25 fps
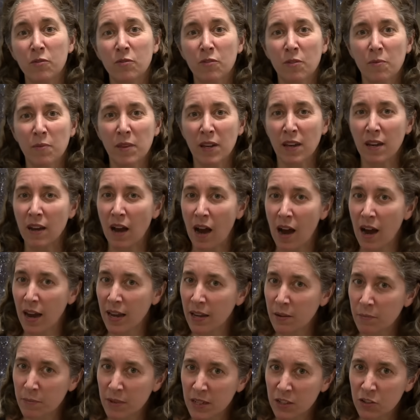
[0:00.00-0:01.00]
from the
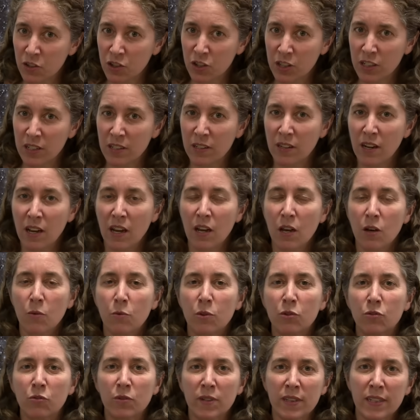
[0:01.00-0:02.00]
Gaia mission,
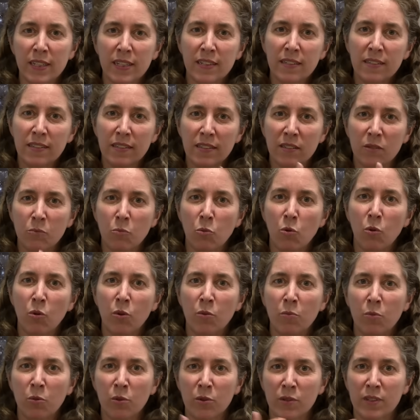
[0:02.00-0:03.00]
which releases more
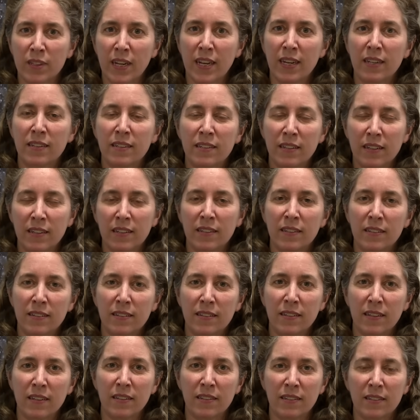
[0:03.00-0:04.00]
and more data in
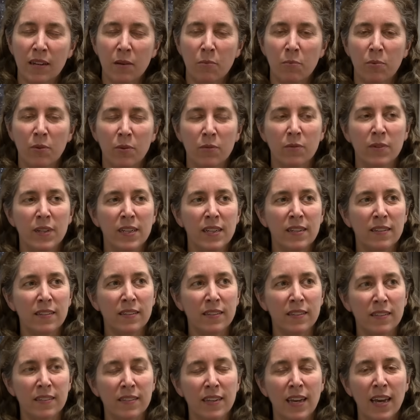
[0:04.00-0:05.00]
separate
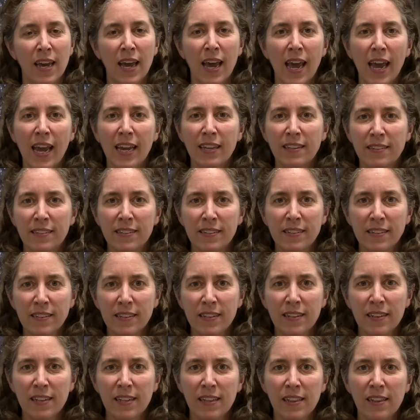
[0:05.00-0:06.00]
releases, it's
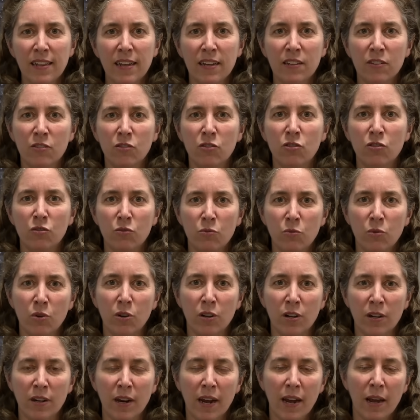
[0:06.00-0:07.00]
still a little
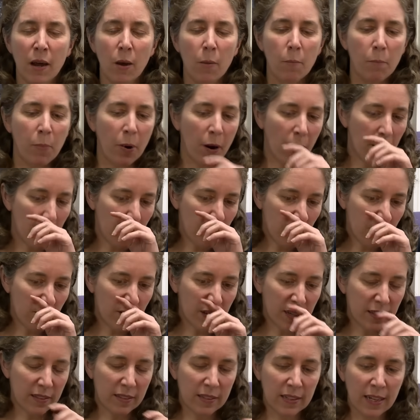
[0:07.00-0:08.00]
unsure. Part of the
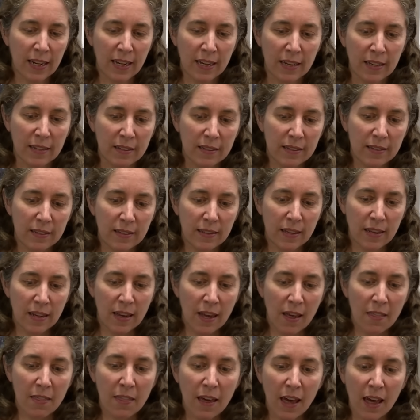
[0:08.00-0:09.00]
reason is
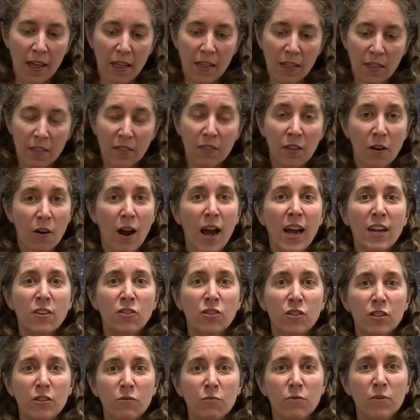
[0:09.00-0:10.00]
that they're
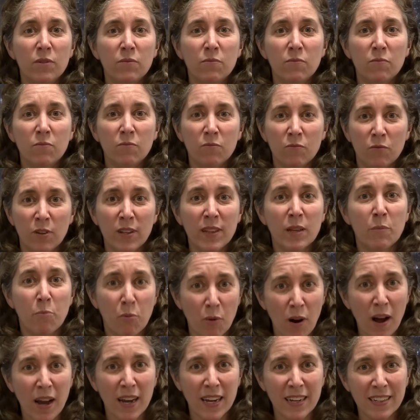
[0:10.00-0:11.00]
actually really
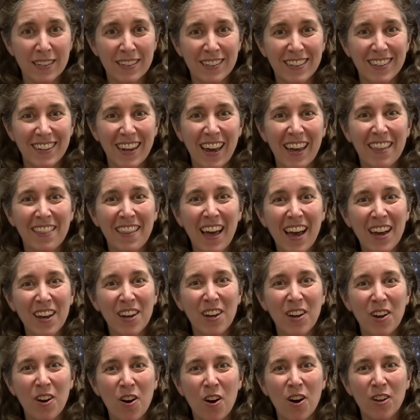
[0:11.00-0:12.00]
bright, and that
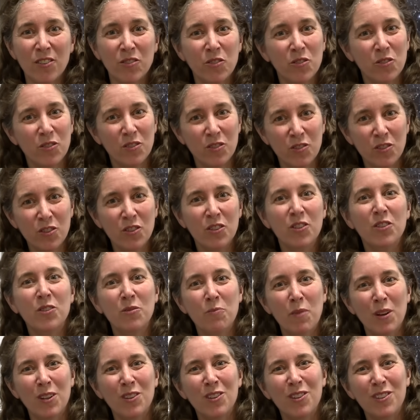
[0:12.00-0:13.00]
can cause just as
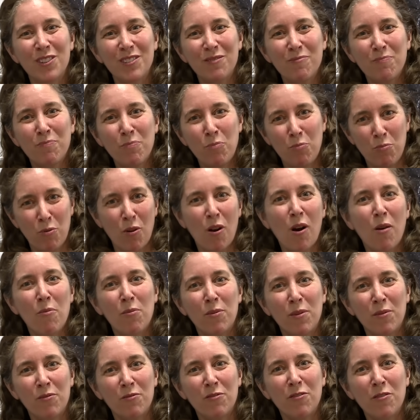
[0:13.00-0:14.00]
much
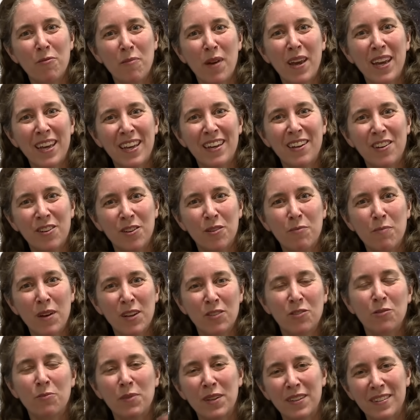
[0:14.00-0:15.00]
problem for making good
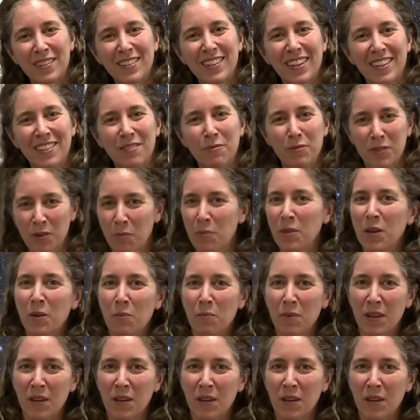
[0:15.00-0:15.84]
measurements as something